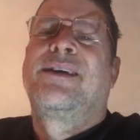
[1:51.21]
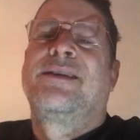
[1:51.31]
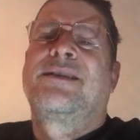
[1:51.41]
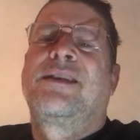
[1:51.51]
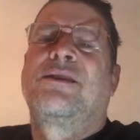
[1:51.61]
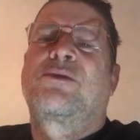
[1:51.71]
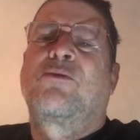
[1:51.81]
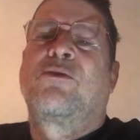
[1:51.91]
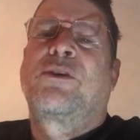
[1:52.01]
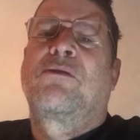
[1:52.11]
See this
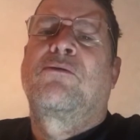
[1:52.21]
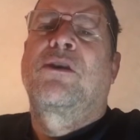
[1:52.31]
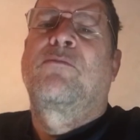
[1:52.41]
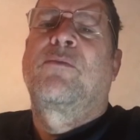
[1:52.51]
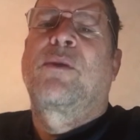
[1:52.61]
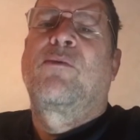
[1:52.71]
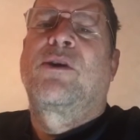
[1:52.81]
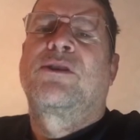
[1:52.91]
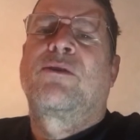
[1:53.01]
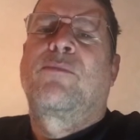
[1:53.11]
one only going up. You may
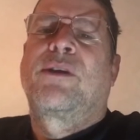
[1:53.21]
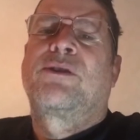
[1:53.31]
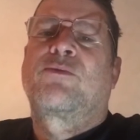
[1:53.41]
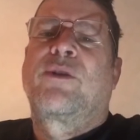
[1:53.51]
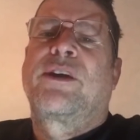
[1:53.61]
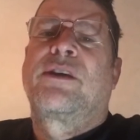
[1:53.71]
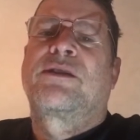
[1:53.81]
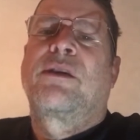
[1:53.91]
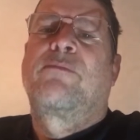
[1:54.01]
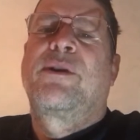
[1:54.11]
want to jump on this one
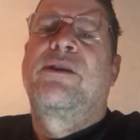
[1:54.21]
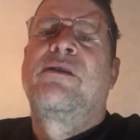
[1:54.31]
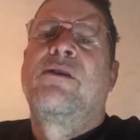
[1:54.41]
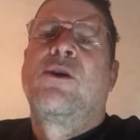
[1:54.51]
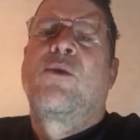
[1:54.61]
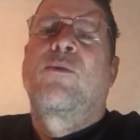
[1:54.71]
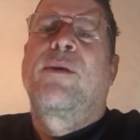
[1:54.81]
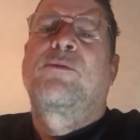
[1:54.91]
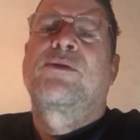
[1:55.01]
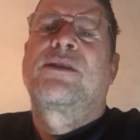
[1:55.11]
ASAP.
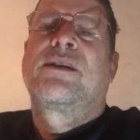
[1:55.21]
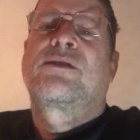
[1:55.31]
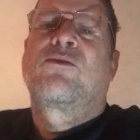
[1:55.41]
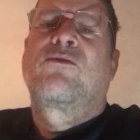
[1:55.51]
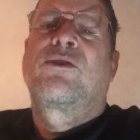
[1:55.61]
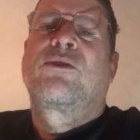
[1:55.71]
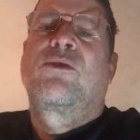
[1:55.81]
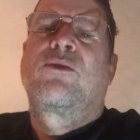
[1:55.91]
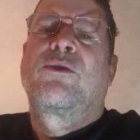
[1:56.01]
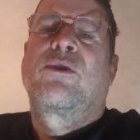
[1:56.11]
Raptors, Nets, over the
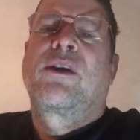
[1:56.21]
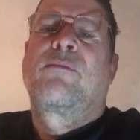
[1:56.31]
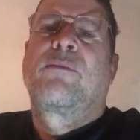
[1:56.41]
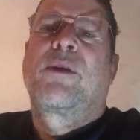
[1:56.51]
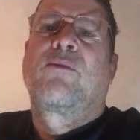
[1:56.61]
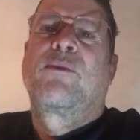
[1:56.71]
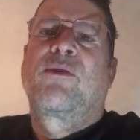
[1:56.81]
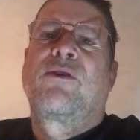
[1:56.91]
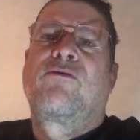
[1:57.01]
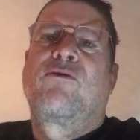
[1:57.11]
total. Your complimentary
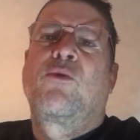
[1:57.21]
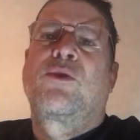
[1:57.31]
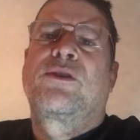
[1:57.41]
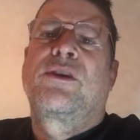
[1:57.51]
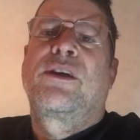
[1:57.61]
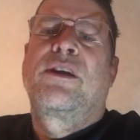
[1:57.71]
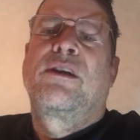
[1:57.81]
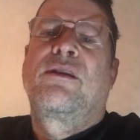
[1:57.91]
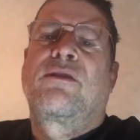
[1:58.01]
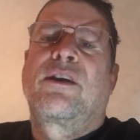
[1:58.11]
play for
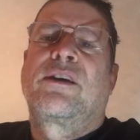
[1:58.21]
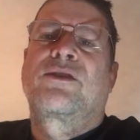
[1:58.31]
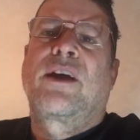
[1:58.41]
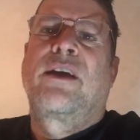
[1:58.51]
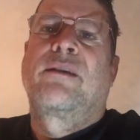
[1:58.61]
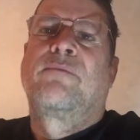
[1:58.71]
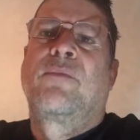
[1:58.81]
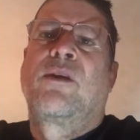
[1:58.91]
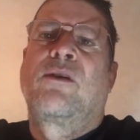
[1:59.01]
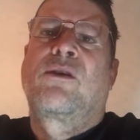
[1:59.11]
today. Thanks, and
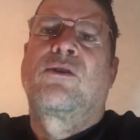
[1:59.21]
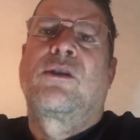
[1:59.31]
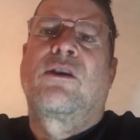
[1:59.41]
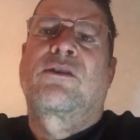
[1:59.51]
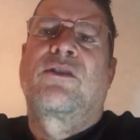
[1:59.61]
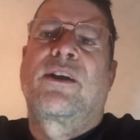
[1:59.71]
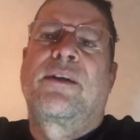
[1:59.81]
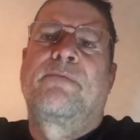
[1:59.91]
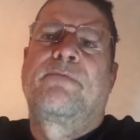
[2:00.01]
good luck today.